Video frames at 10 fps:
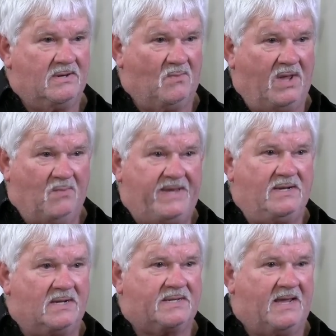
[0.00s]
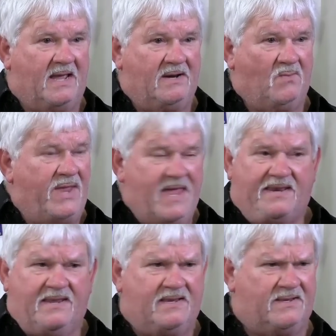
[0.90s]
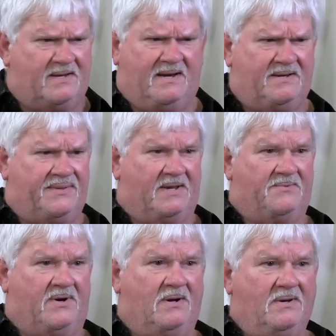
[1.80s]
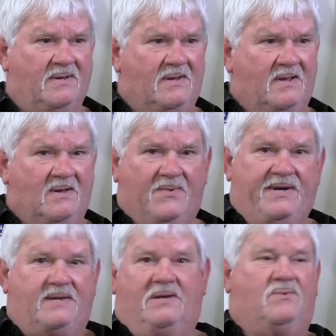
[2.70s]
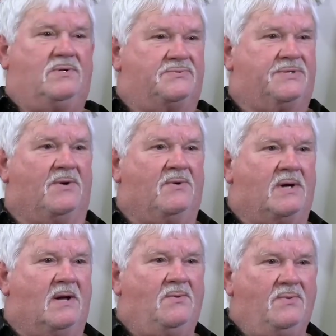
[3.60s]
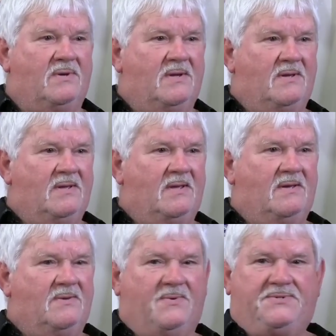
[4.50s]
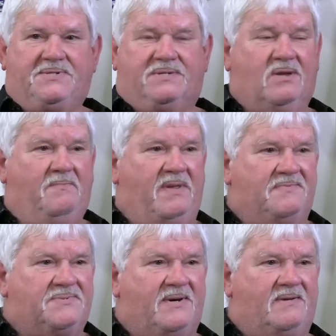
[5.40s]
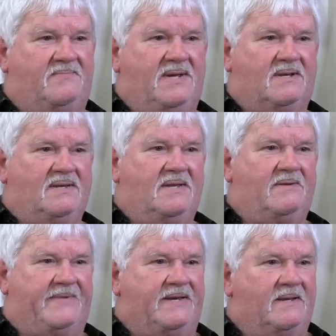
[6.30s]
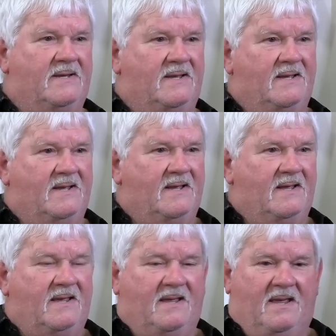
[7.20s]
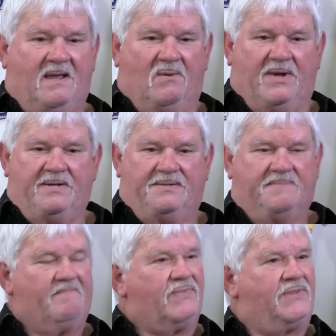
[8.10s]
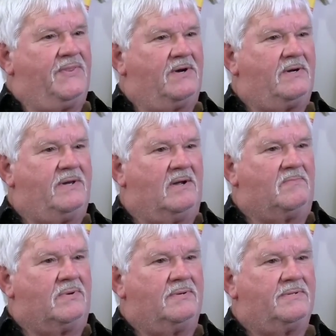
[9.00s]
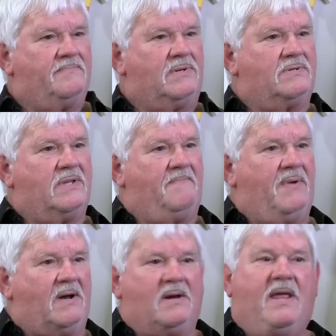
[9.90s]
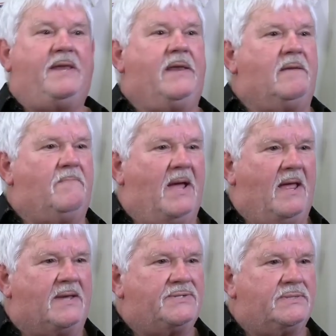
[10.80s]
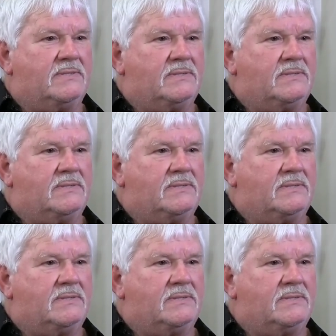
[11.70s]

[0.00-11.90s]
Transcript: The way we looked at it, we hadn't been doing anything wrong. We didn't know what was going on. We was just two people trying to make a living. Well, the third number pulled up there, it didn't pass.